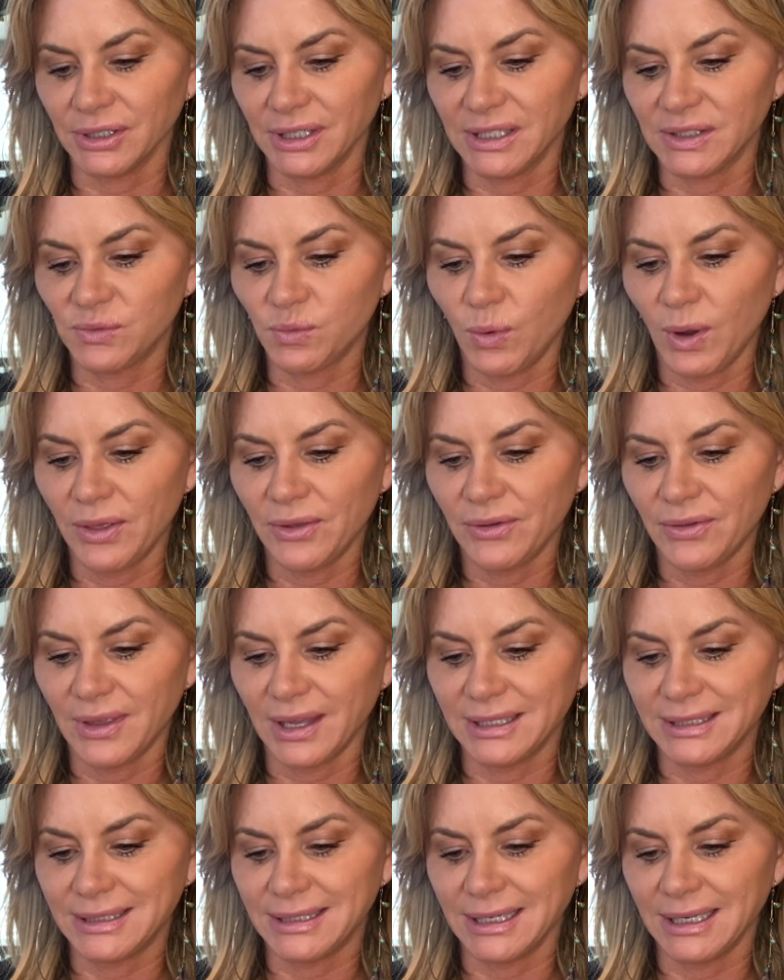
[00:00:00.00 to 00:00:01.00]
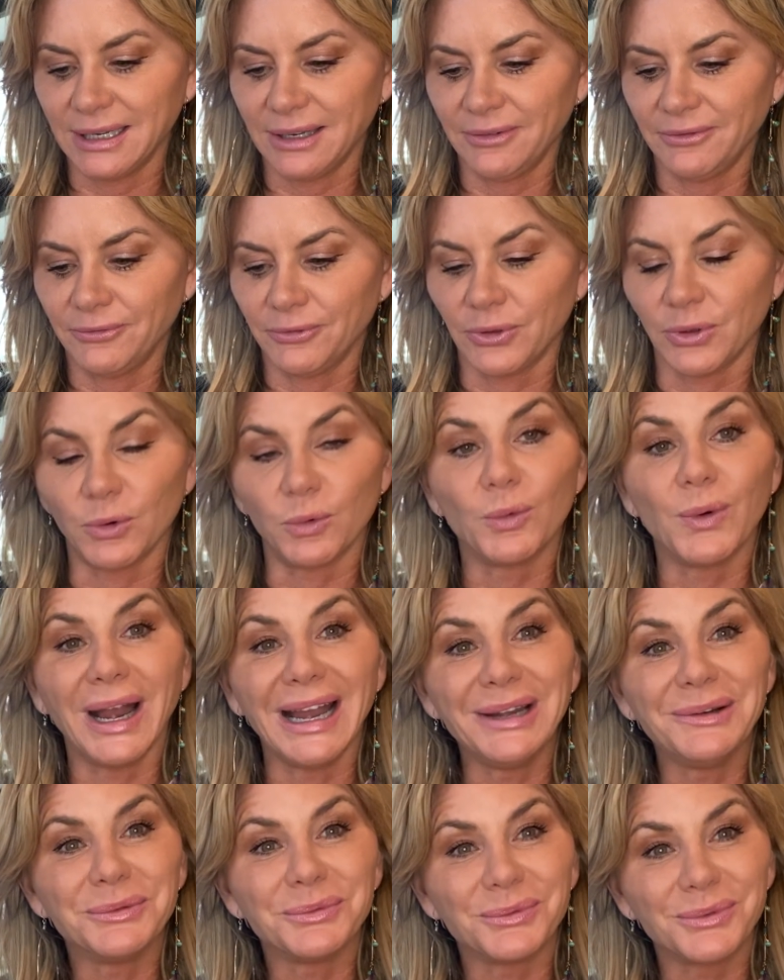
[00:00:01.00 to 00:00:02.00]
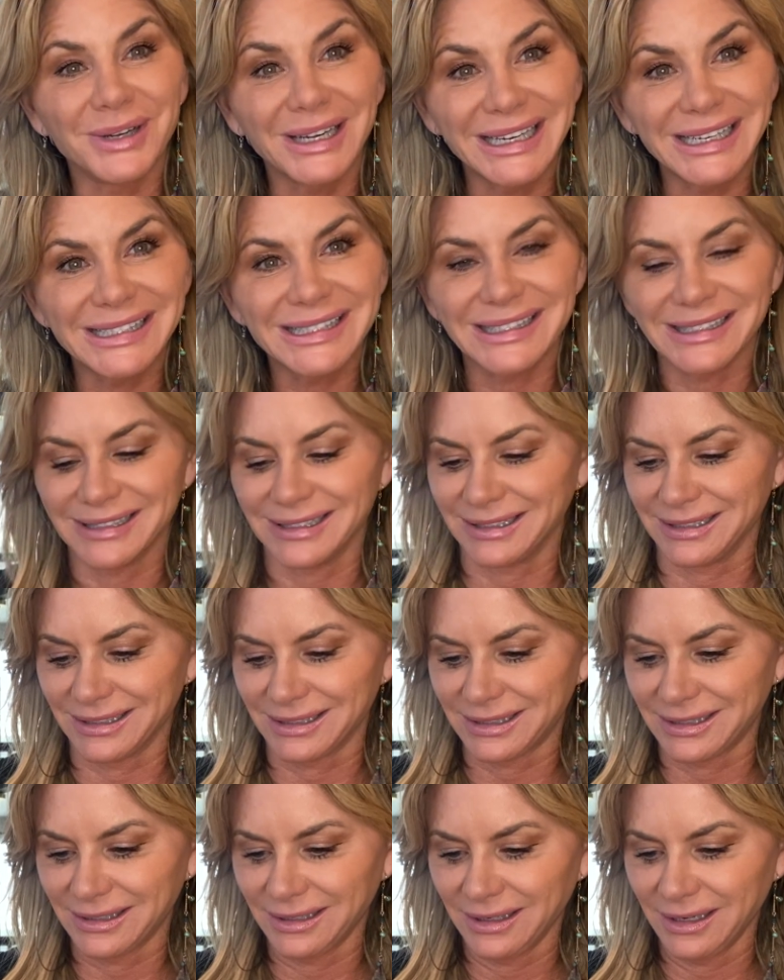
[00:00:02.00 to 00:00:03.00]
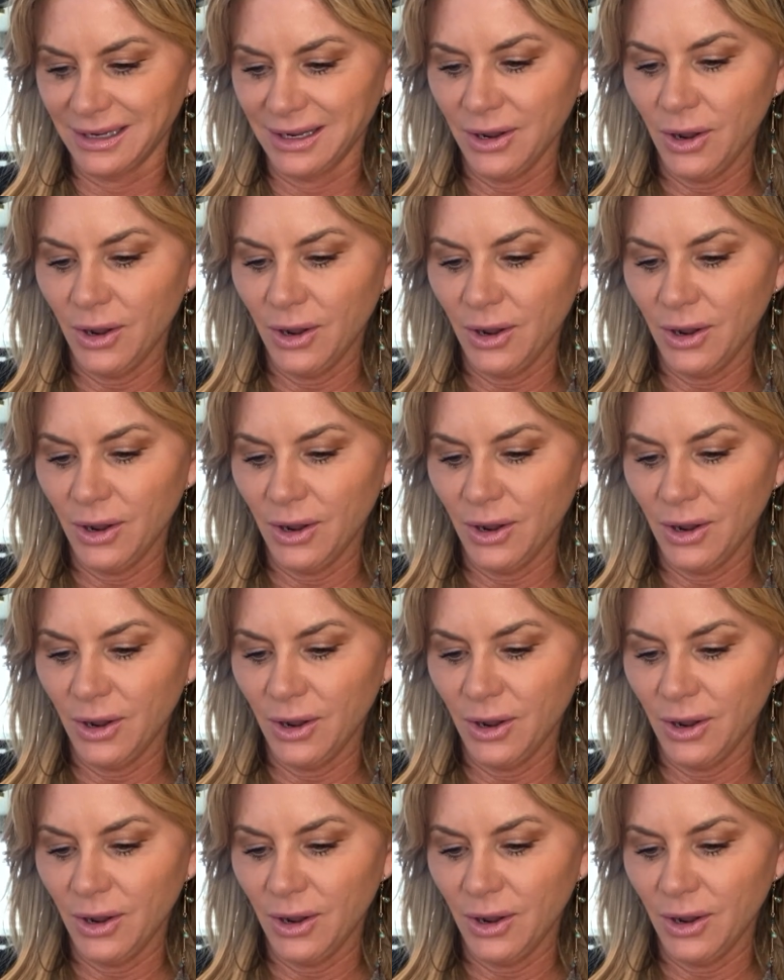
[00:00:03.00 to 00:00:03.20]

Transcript: is whether they did it for the right reasons.